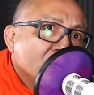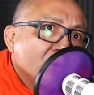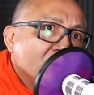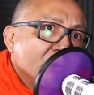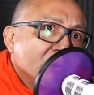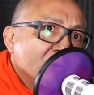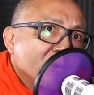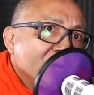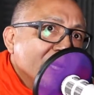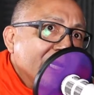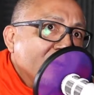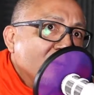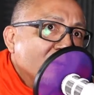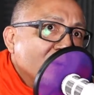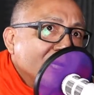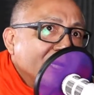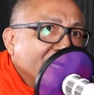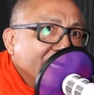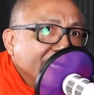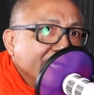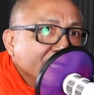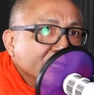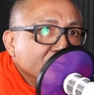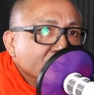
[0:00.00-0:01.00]
We really
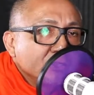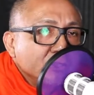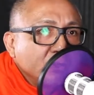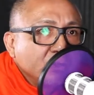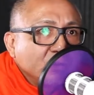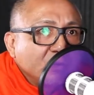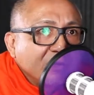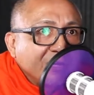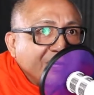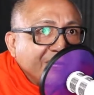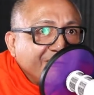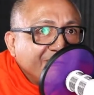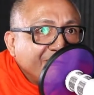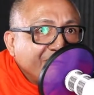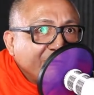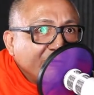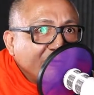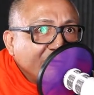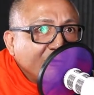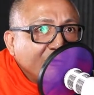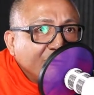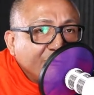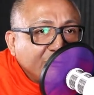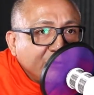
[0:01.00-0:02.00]
want to get you a
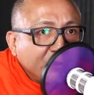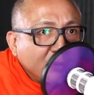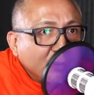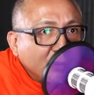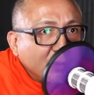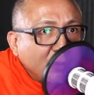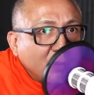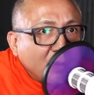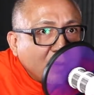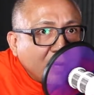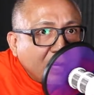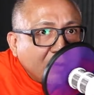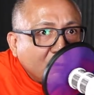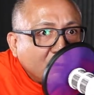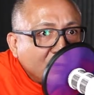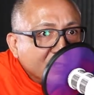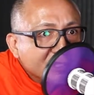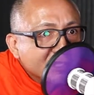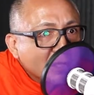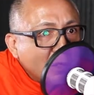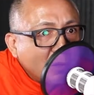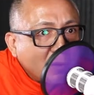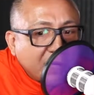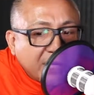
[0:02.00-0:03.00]
full view on
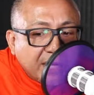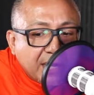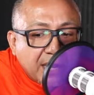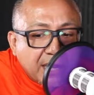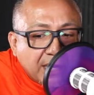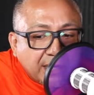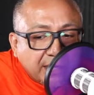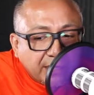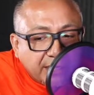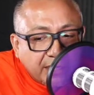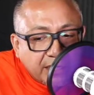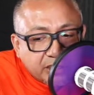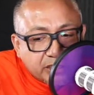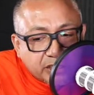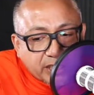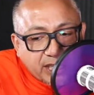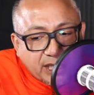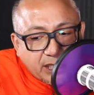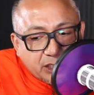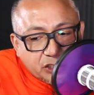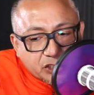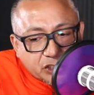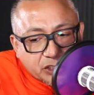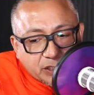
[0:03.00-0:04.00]
what's going on in
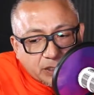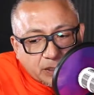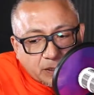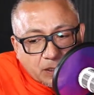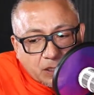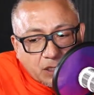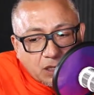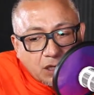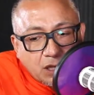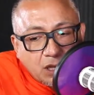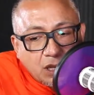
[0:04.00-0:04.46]
education.